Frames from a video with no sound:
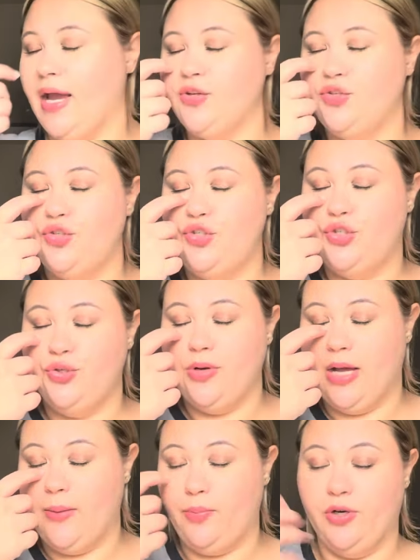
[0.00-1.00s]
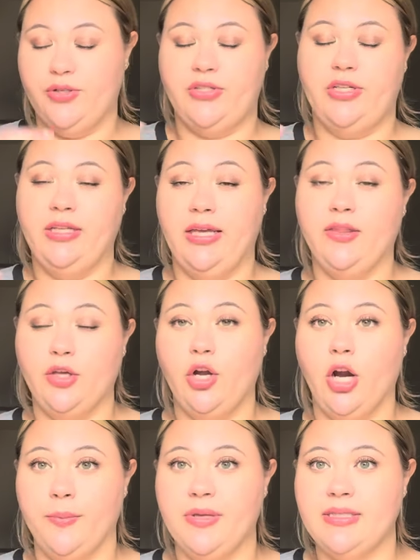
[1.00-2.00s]
I do not personally like the
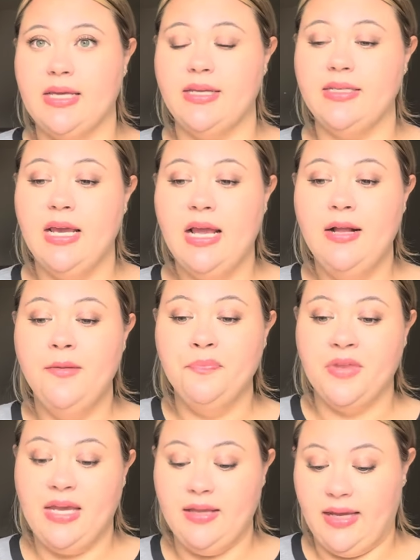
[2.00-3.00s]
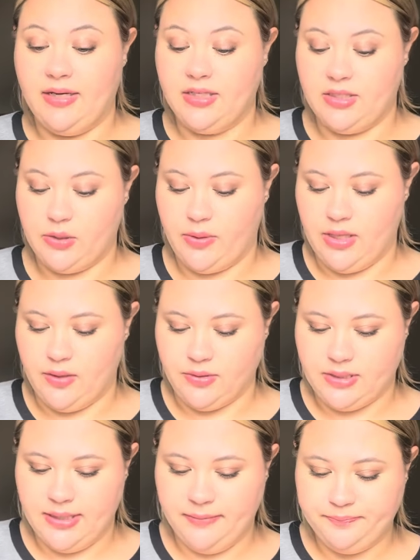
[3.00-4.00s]
Karma scent. He liked it, so he
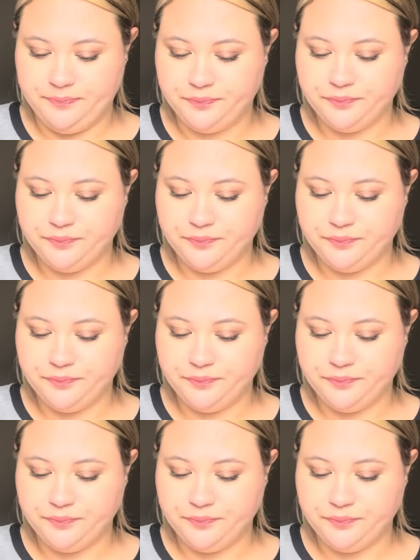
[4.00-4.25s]
used it.